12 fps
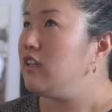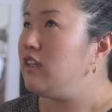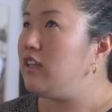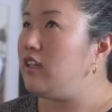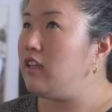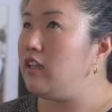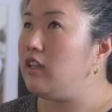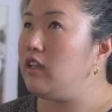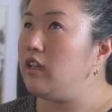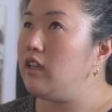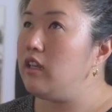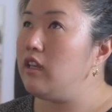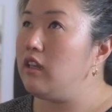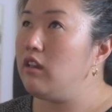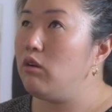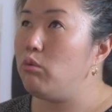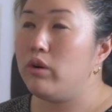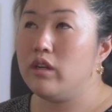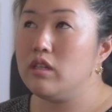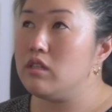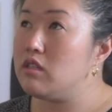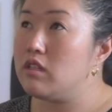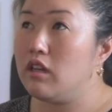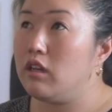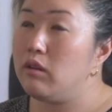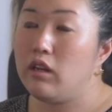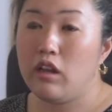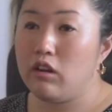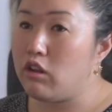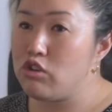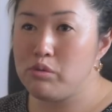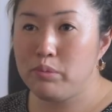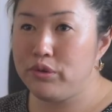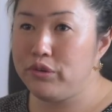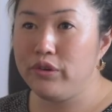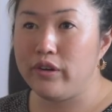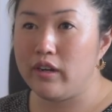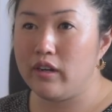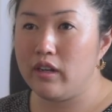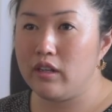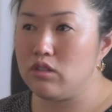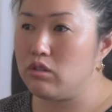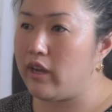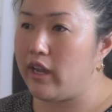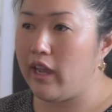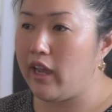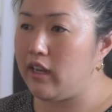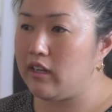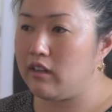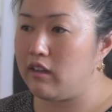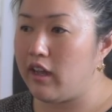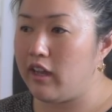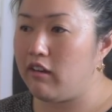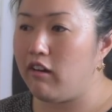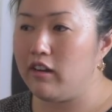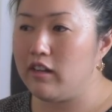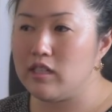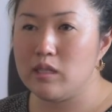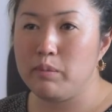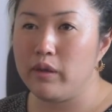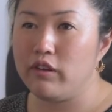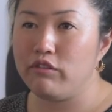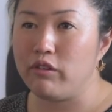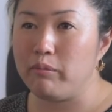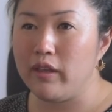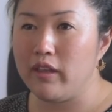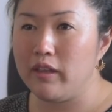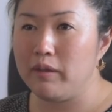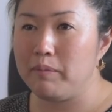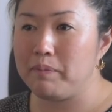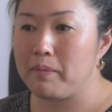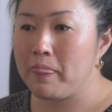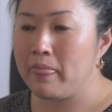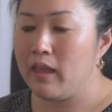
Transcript: he was an entrepreneur, and so I got his spirit from him.